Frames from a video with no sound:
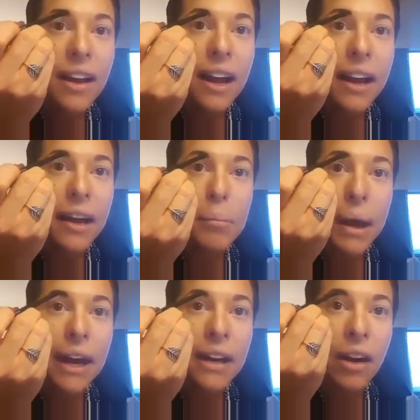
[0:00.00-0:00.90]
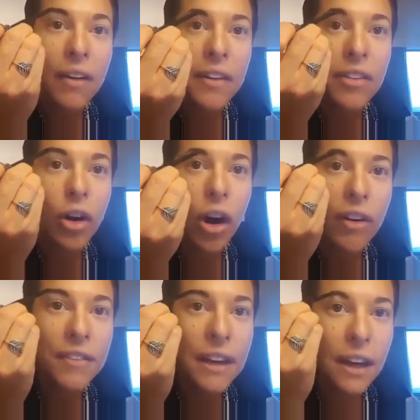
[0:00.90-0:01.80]
I am patting on this
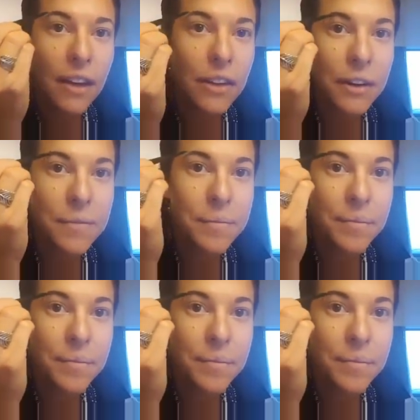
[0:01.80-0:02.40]
coffee color